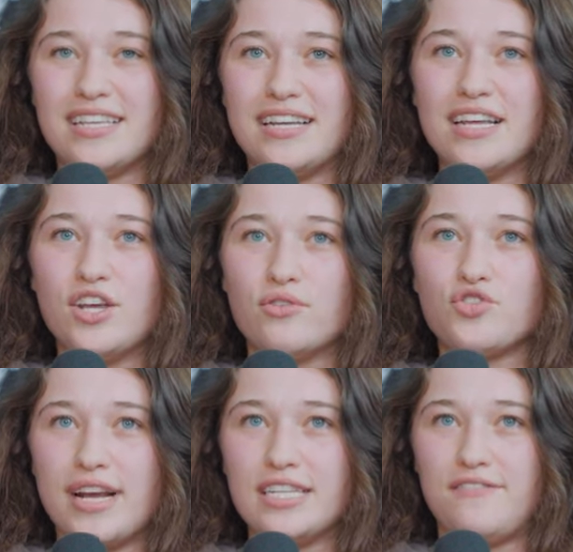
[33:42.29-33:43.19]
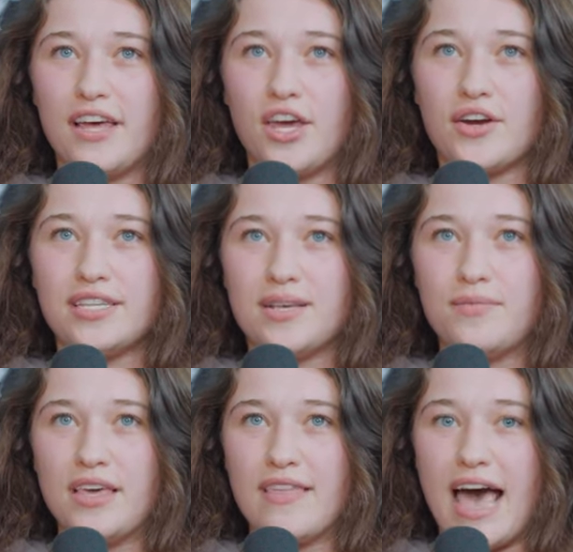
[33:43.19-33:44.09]
And, you know, training to failure is
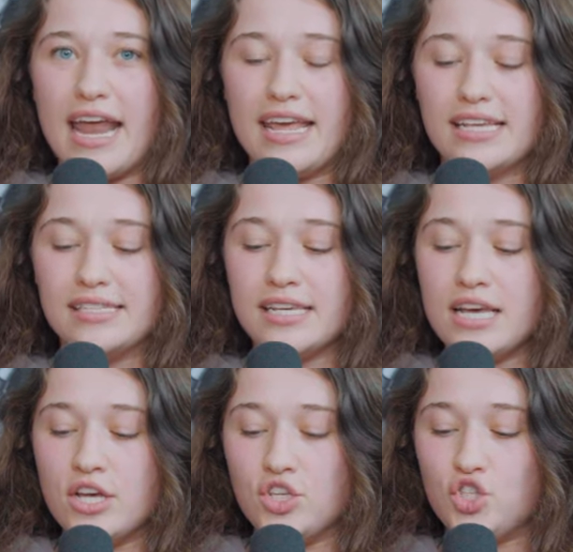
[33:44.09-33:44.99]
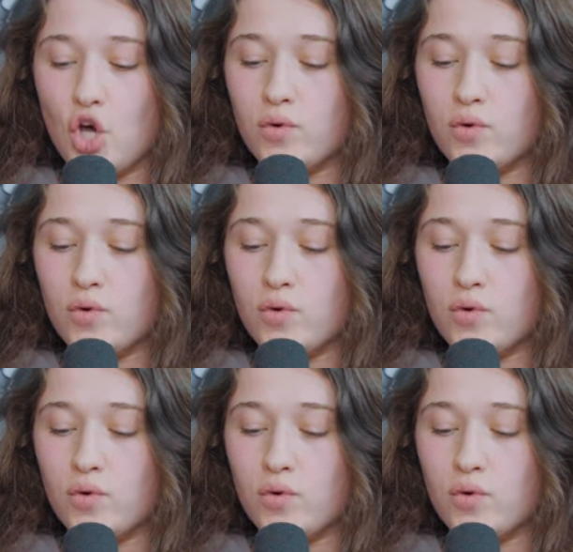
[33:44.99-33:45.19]
something that is so,